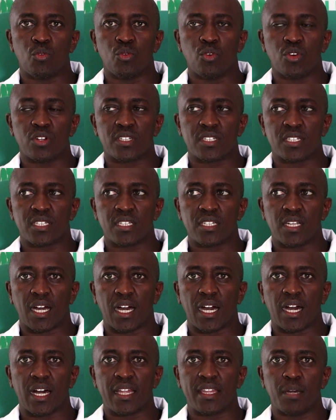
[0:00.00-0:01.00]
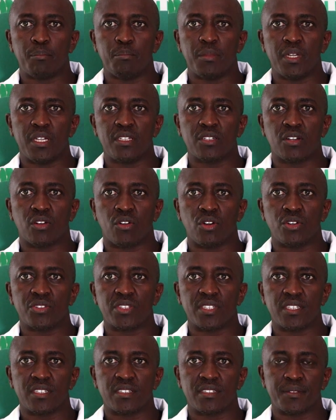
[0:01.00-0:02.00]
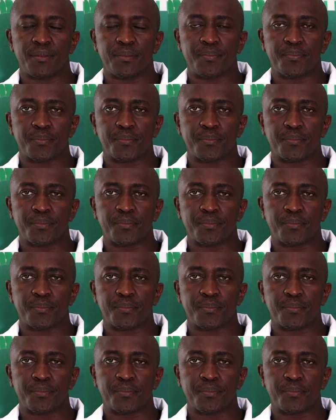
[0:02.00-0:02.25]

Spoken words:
what are their main causes,